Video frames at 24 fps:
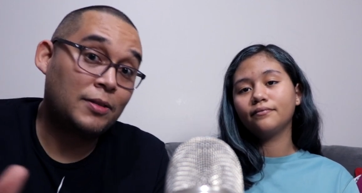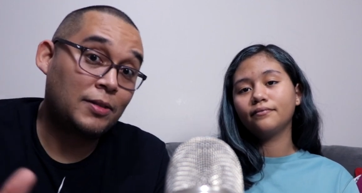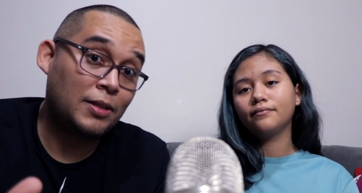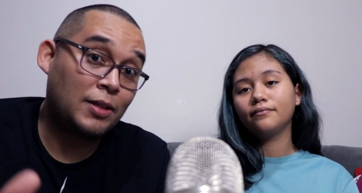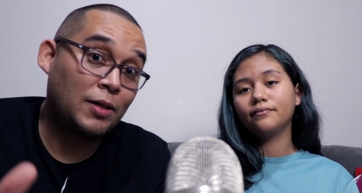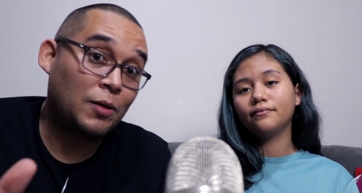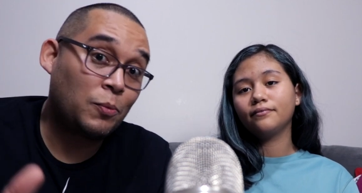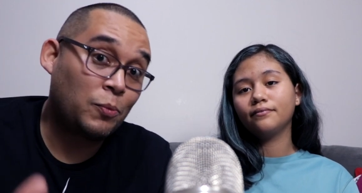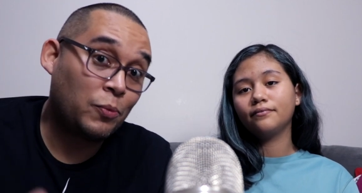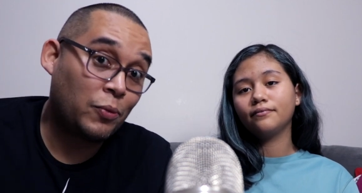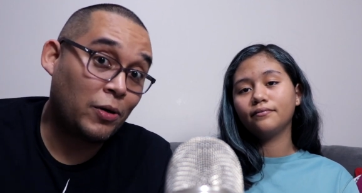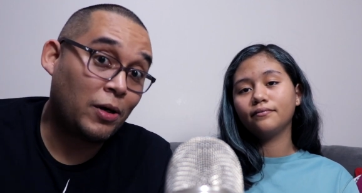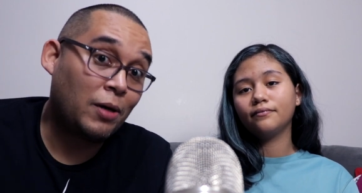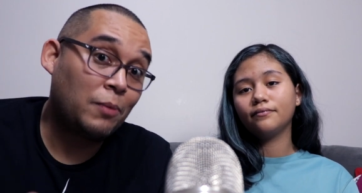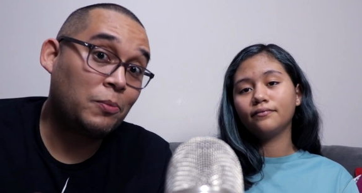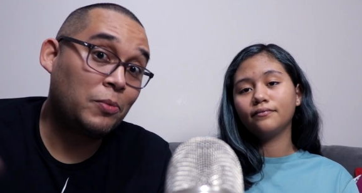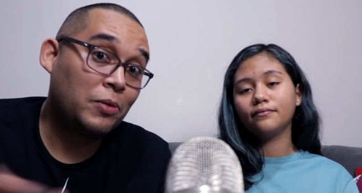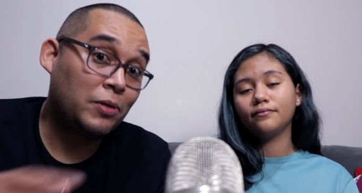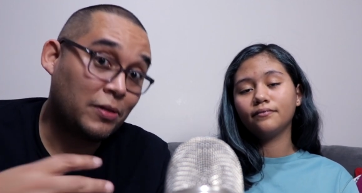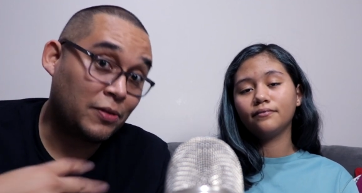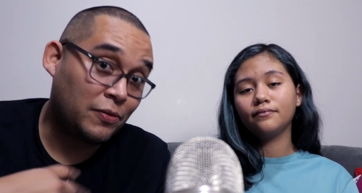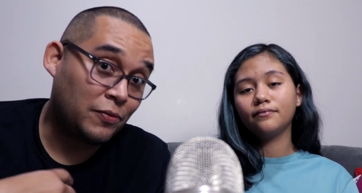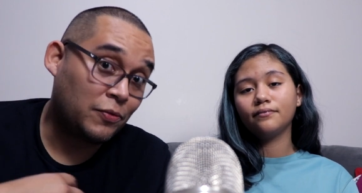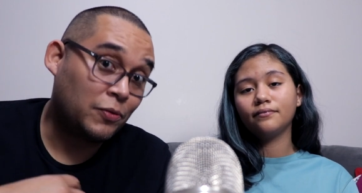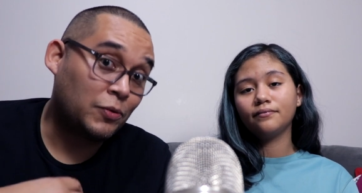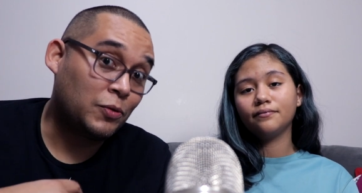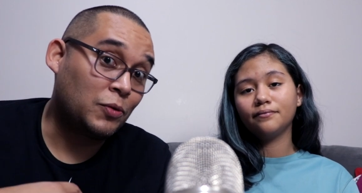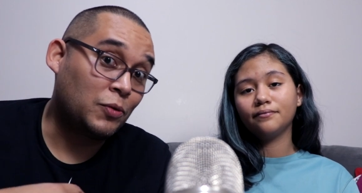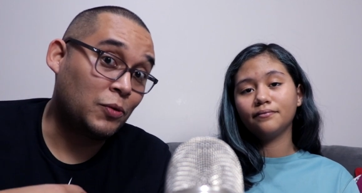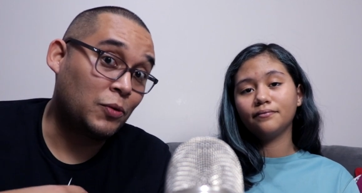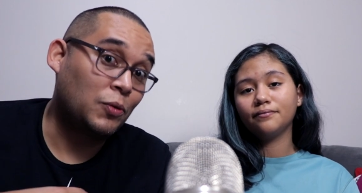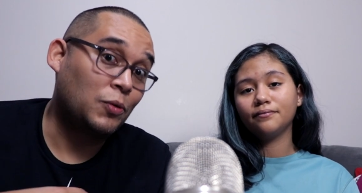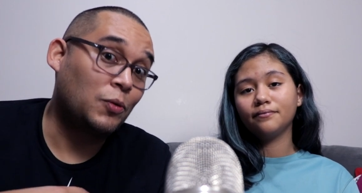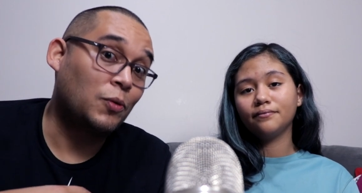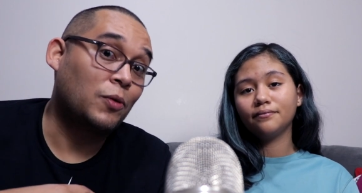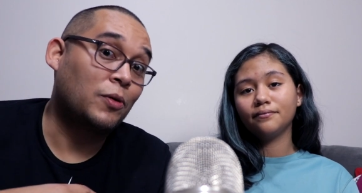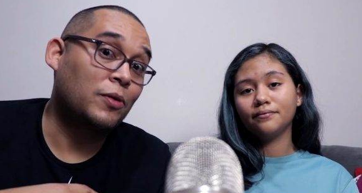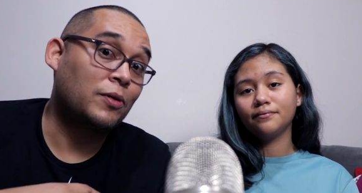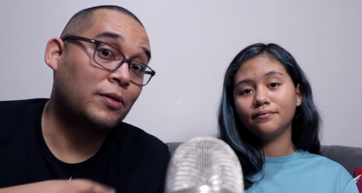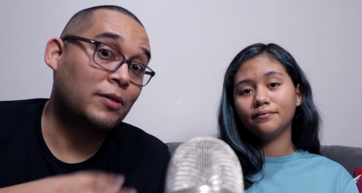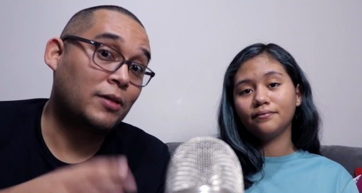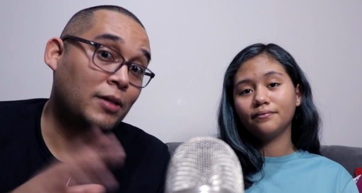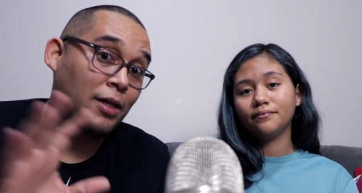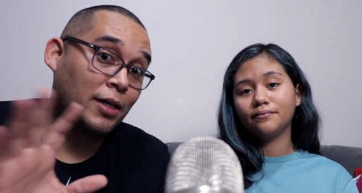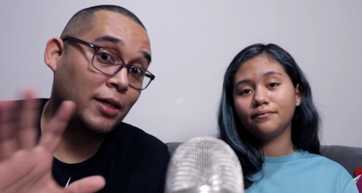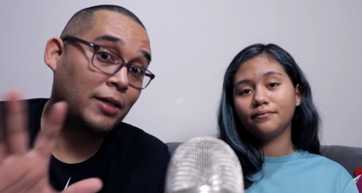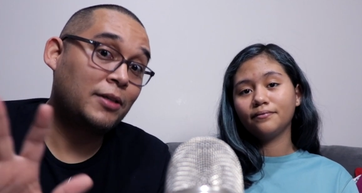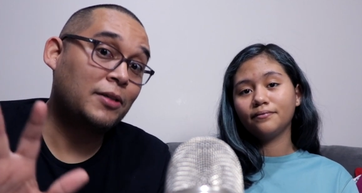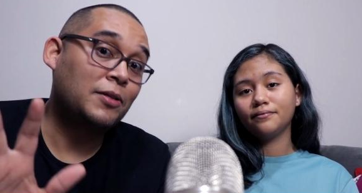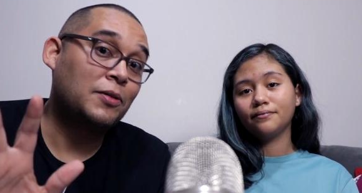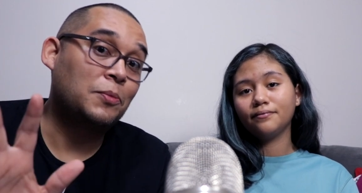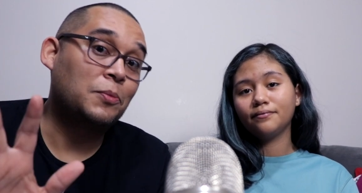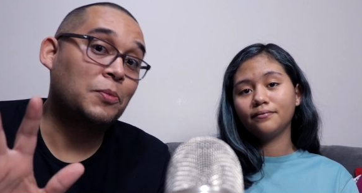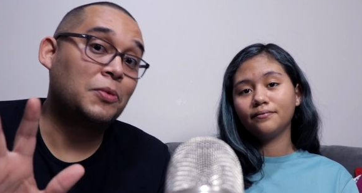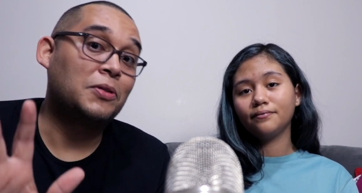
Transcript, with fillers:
Speaker 1: Now, properly for New York, I could